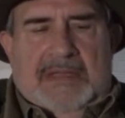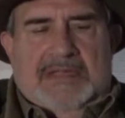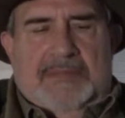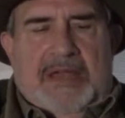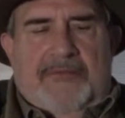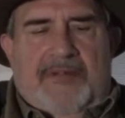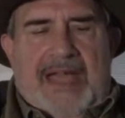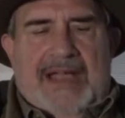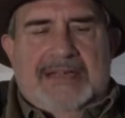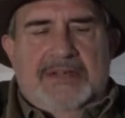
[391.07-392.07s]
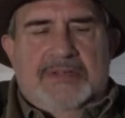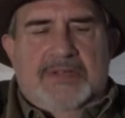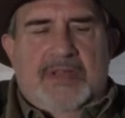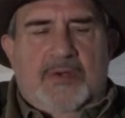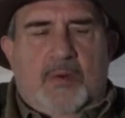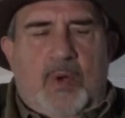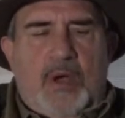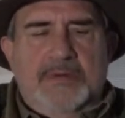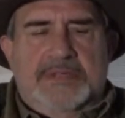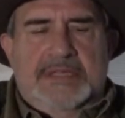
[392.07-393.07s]
As a matter of fact, here's another
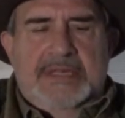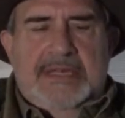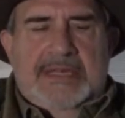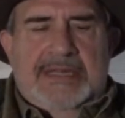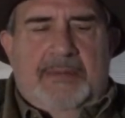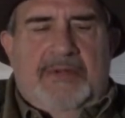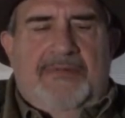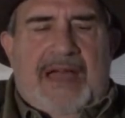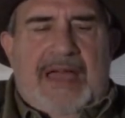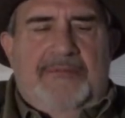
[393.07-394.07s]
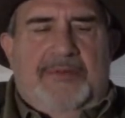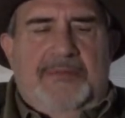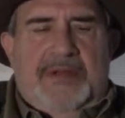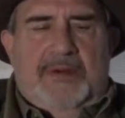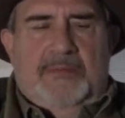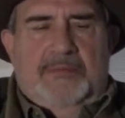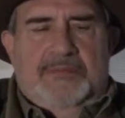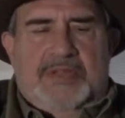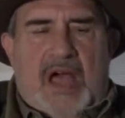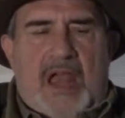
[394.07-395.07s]
quote that we find from their
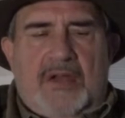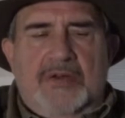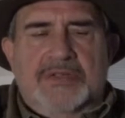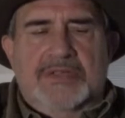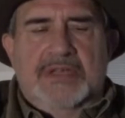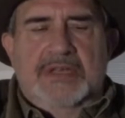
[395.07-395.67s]
scholars